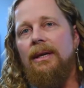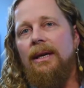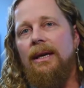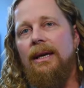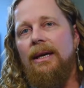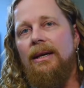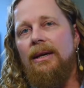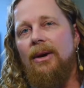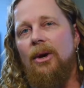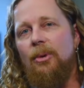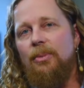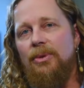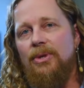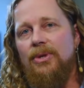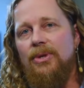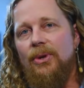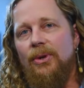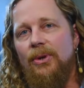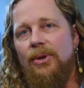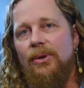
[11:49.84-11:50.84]
And I hope to
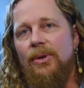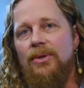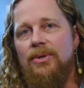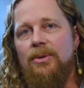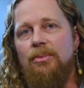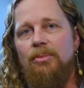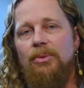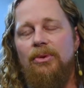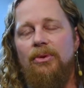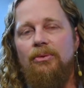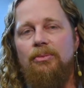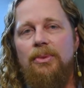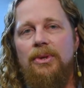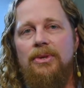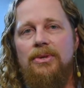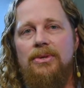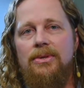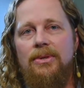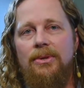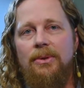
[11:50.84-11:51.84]
show you those
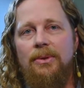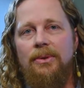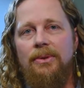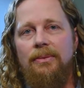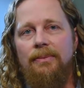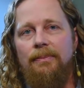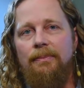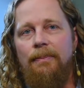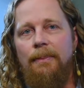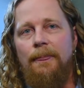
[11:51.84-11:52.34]
improvements soon.